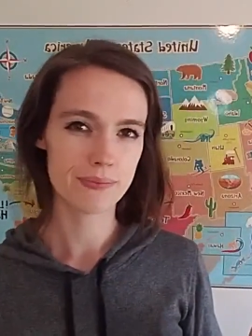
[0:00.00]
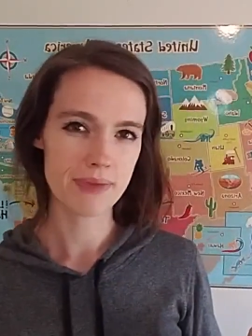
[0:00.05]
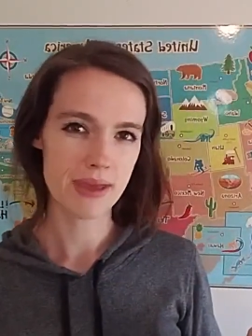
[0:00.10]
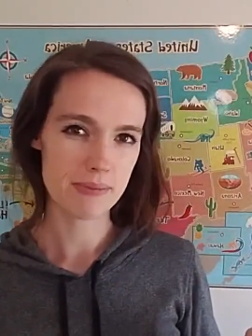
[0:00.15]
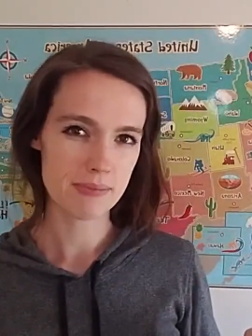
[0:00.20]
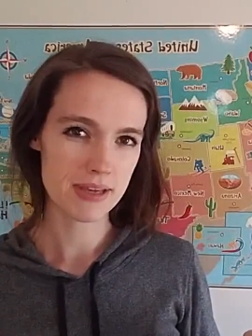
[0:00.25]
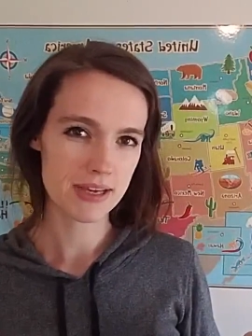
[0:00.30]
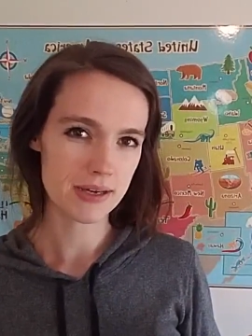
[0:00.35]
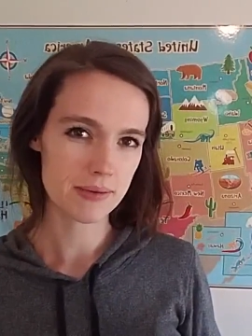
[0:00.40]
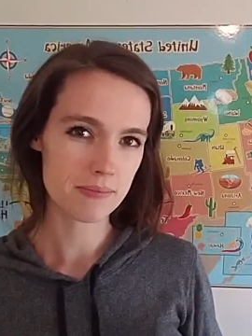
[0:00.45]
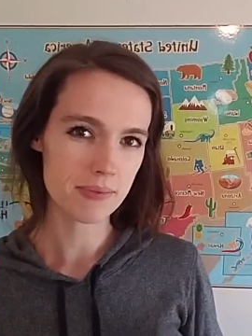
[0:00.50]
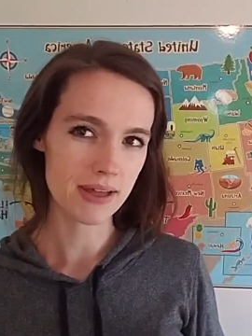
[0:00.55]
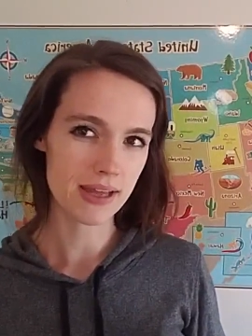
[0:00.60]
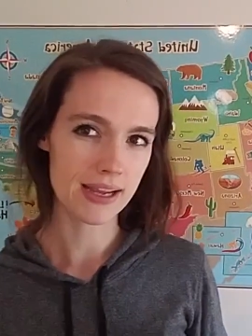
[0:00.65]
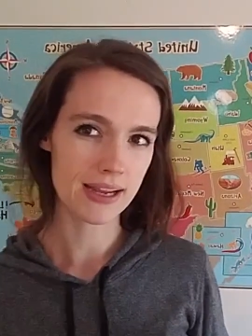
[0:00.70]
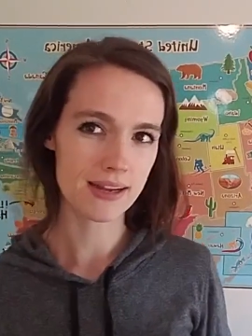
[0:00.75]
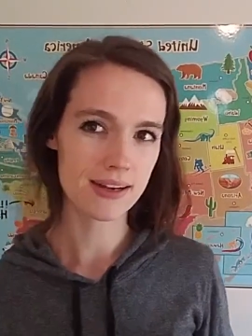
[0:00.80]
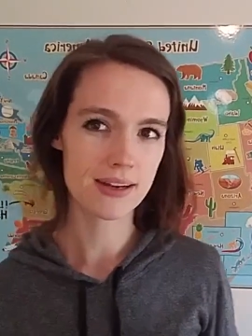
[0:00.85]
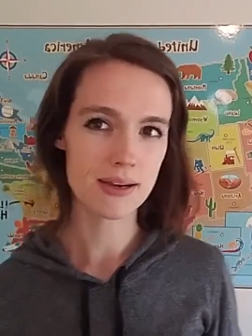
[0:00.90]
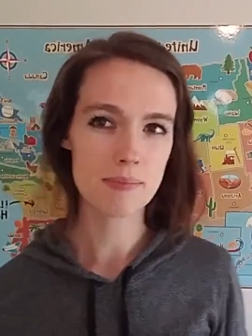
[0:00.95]
maybe
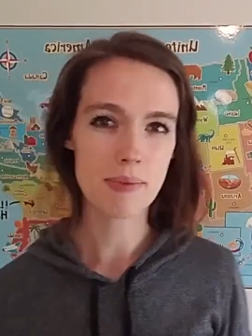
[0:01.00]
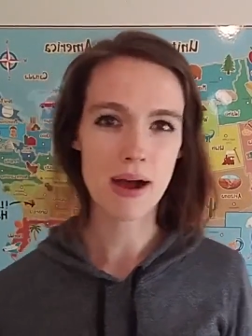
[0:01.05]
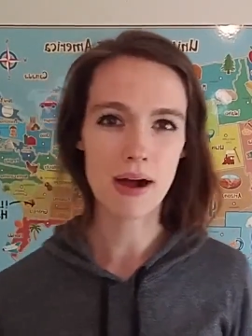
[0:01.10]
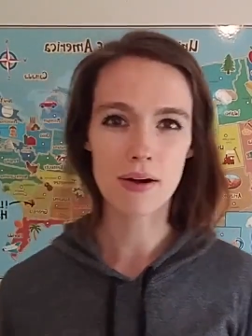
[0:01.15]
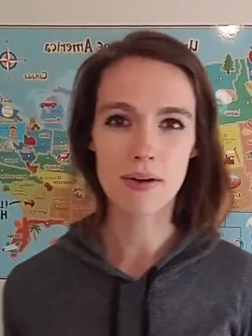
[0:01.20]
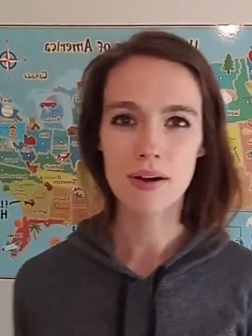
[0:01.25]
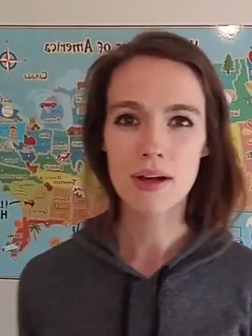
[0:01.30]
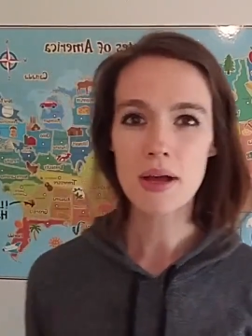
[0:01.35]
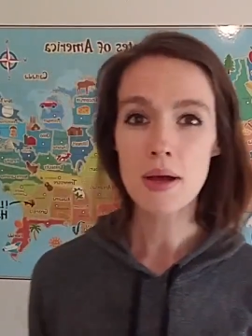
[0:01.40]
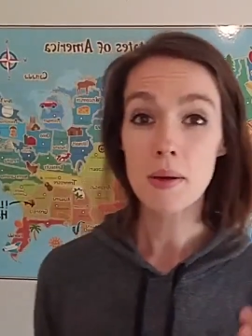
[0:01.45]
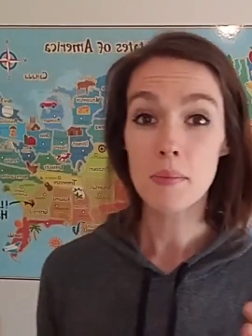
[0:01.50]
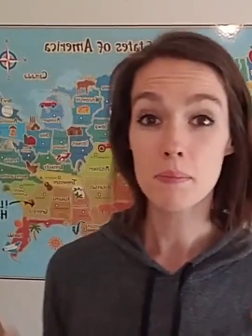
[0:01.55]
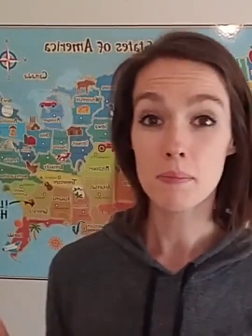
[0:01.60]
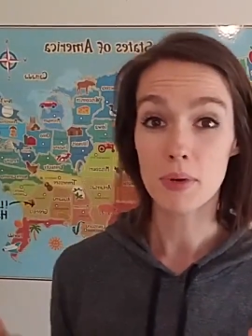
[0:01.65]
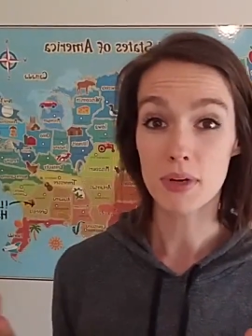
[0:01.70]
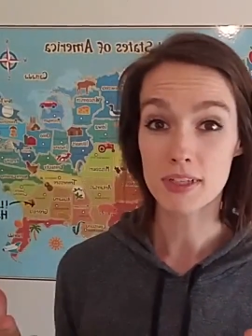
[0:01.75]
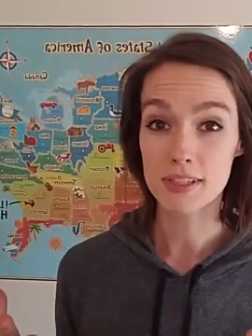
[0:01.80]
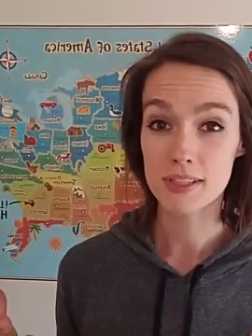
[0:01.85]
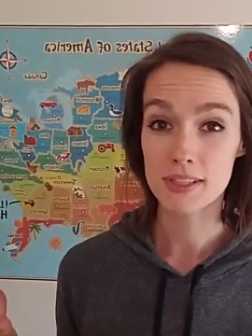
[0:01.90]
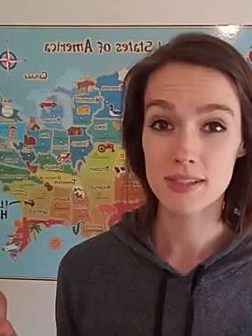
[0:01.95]
complain about
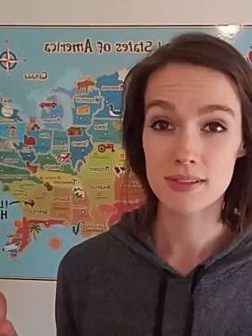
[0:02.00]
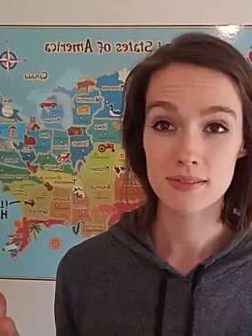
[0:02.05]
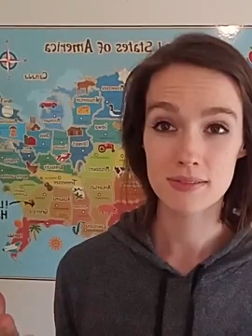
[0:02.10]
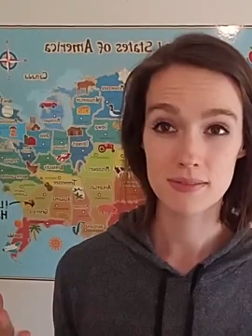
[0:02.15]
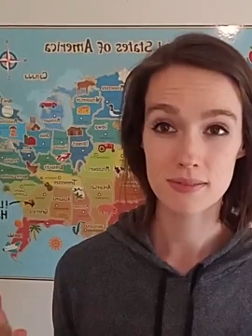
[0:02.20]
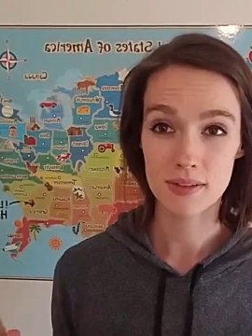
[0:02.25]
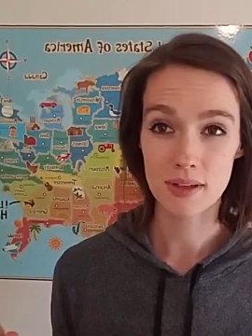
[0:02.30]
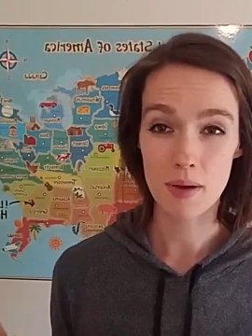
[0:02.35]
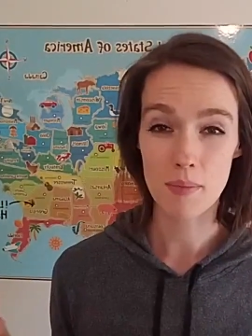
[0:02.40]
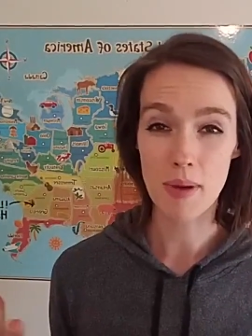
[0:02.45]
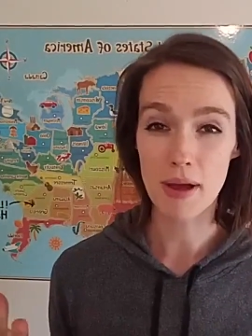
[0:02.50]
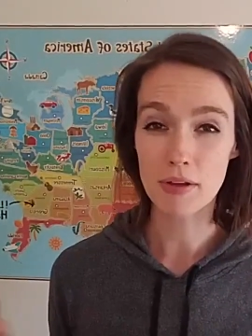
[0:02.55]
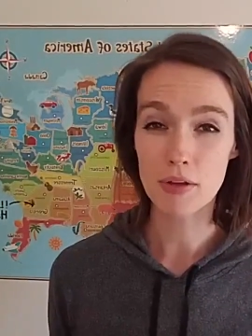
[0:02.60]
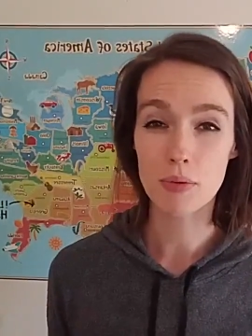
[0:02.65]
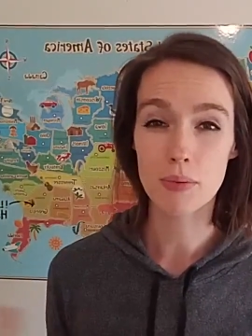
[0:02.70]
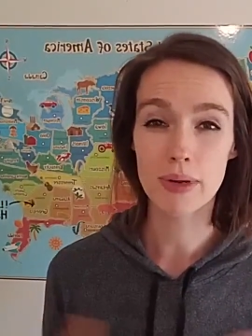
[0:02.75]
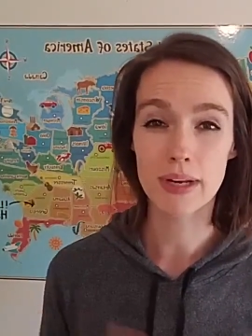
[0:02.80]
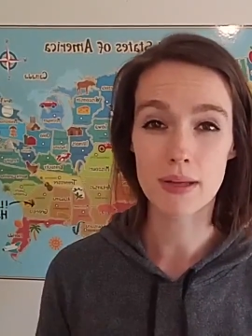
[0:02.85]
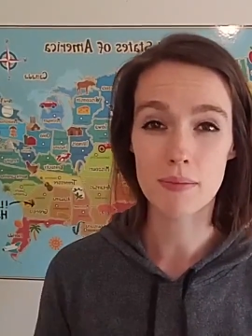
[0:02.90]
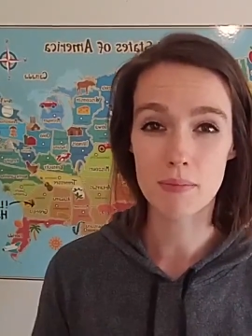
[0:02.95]
you
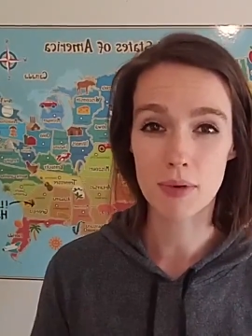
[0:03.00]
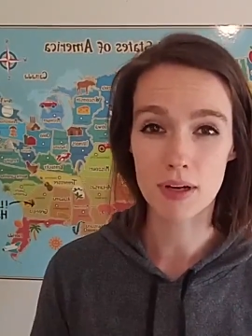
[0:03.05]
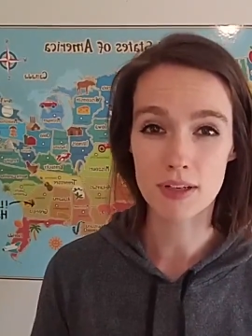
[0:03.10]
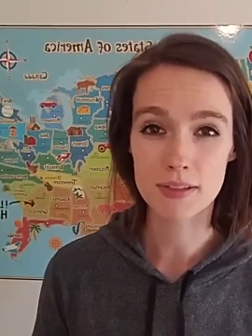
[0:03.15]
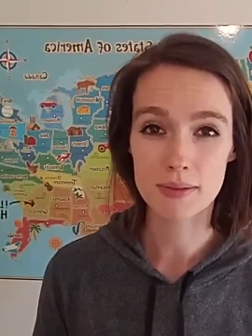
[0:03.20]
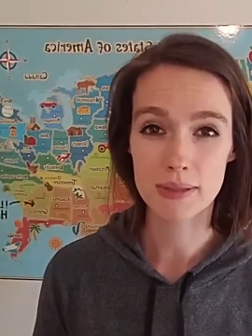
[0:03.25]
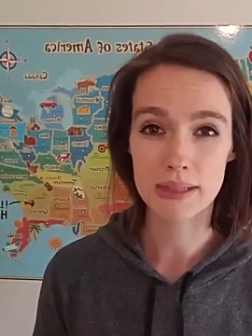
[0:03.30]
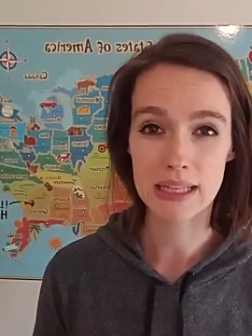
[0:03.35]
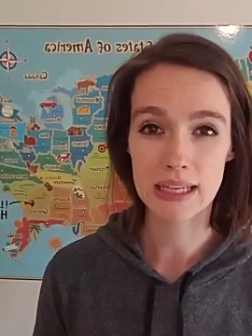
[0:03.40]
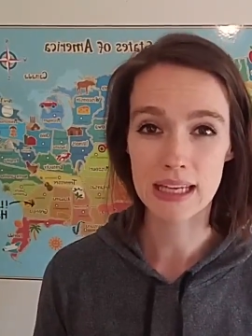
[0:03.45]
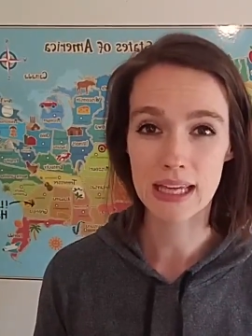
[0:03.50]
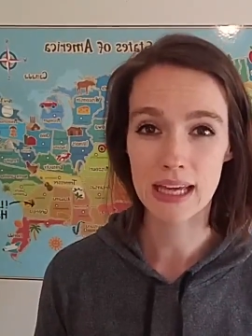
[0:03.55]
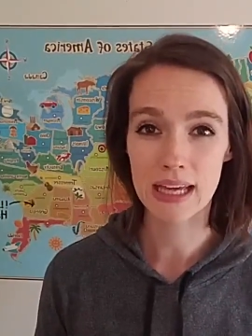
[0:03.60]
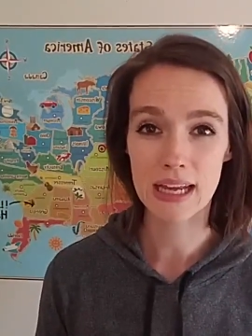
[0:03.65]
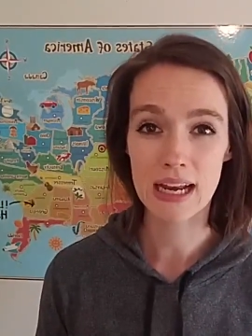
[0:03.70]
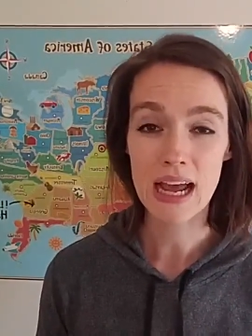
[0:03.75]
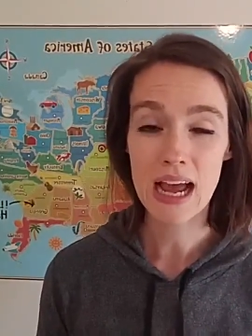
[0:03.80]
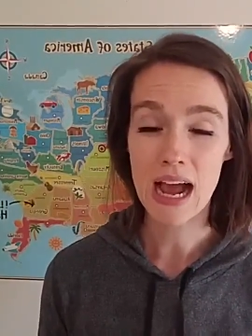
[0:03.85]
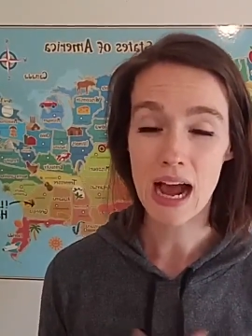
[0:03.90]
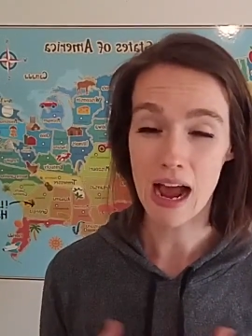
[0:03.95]
reading books with the kid.